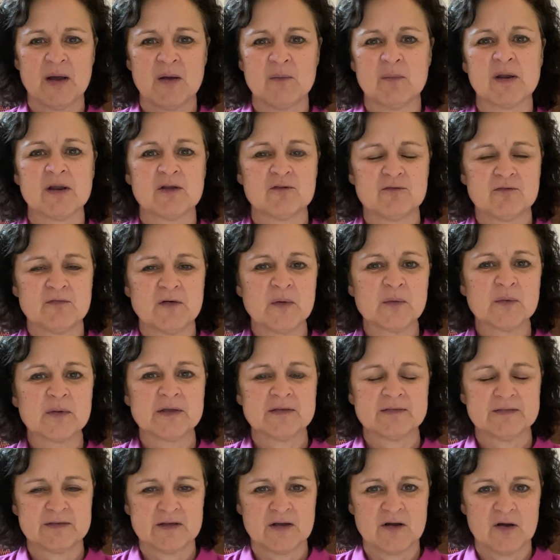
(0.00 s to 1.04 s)
I want to
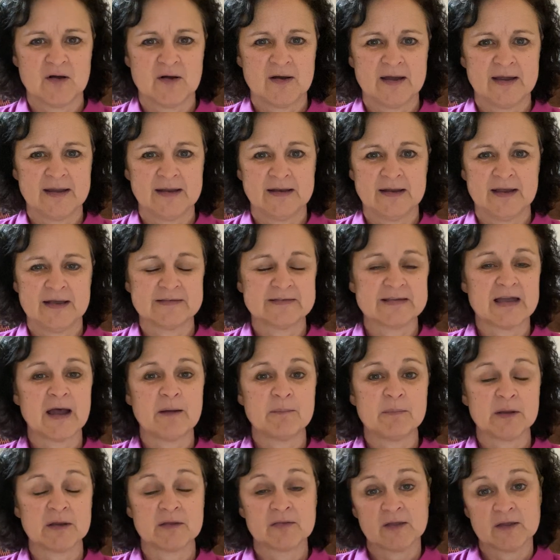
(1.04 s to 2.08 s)
focus on a
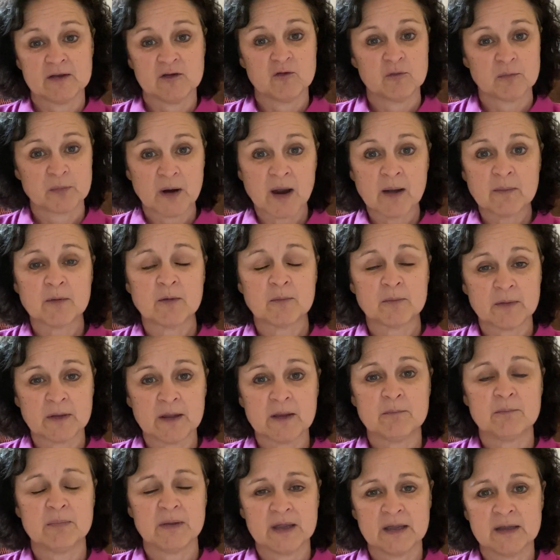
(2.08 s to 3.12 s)
topic that you've
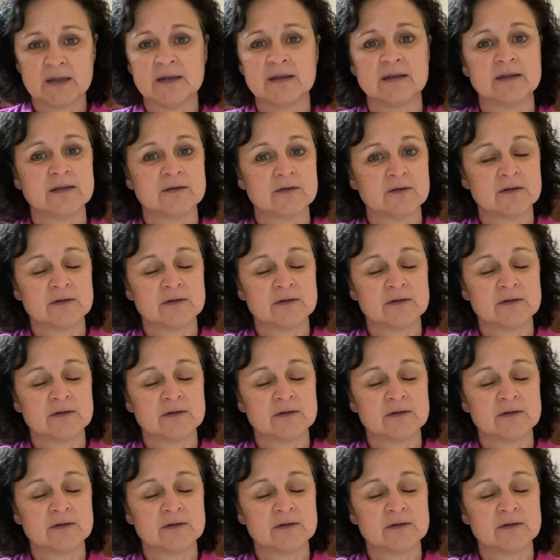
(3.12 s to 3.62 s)
probably been